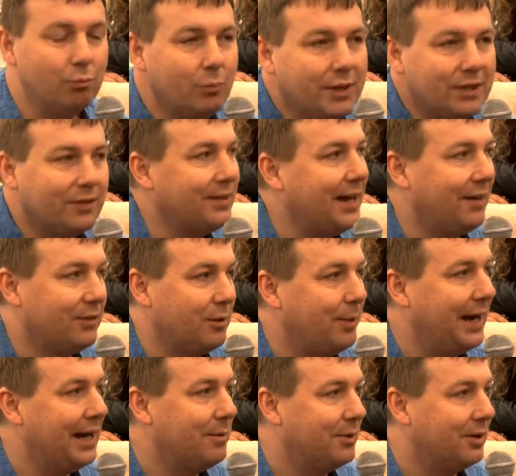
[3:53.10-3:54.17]
we just have to
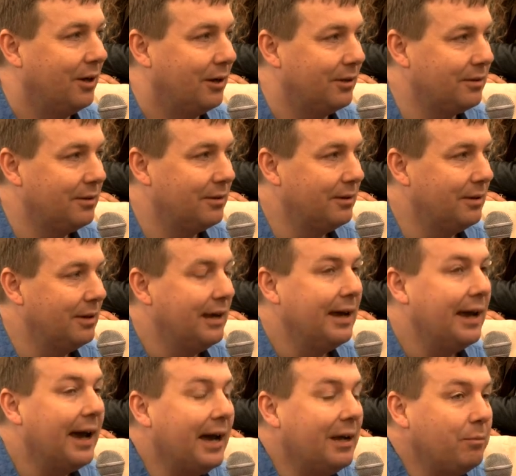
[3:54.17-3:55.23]
pay them a lot.
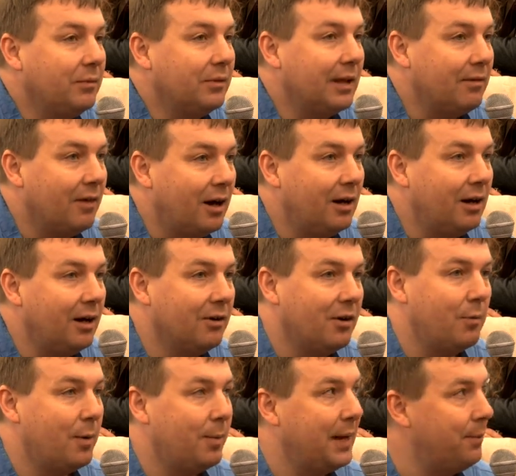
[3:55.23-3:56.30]
And there are a
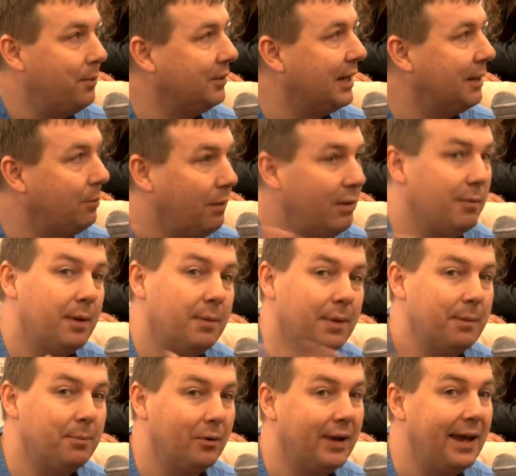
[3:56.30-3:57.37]
group of people, there'll probably be
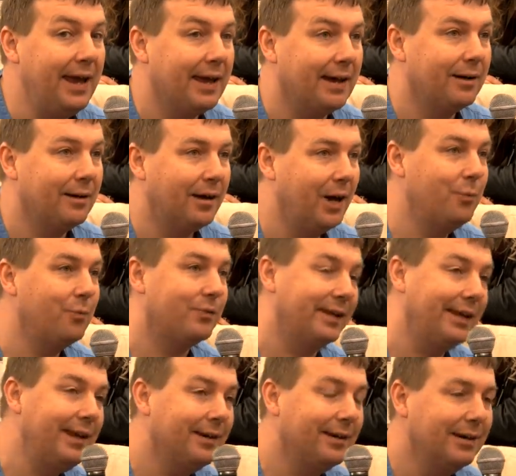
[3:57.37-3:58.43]
people here,
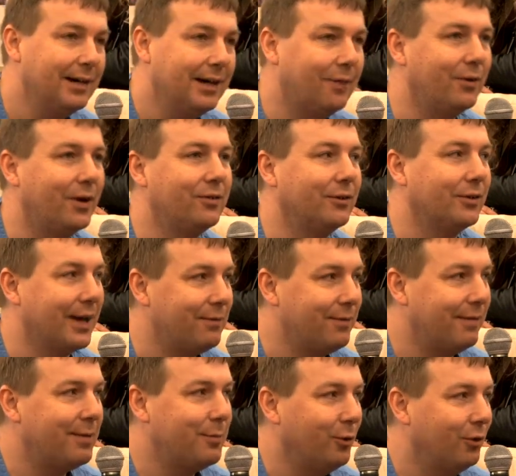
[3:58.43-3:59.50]
hopefully, otherwise it'll get
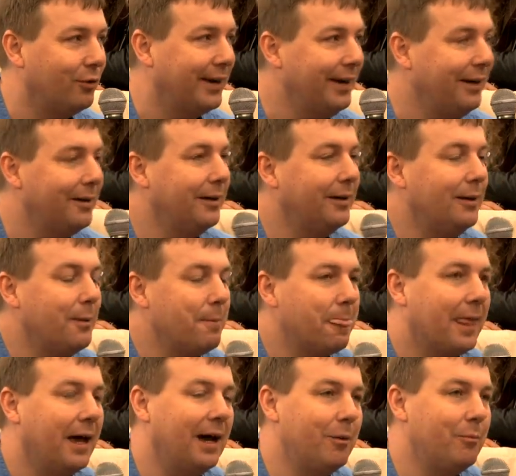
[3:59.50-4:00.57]
very boring.
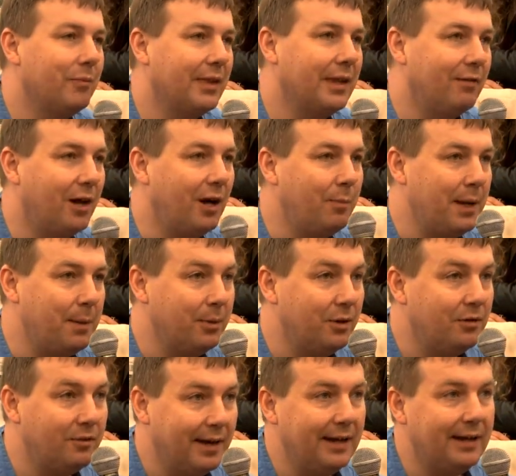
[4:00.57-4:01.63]
There are people
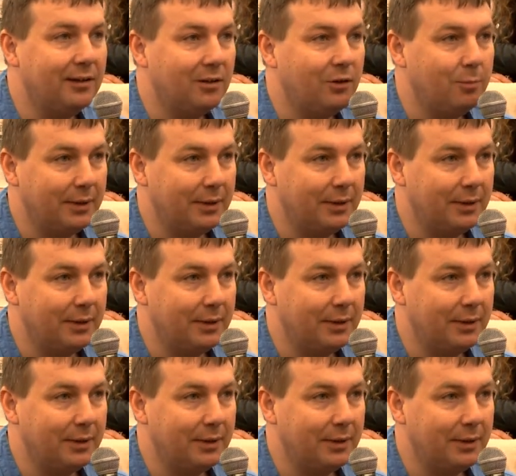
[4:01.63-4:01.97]
who really do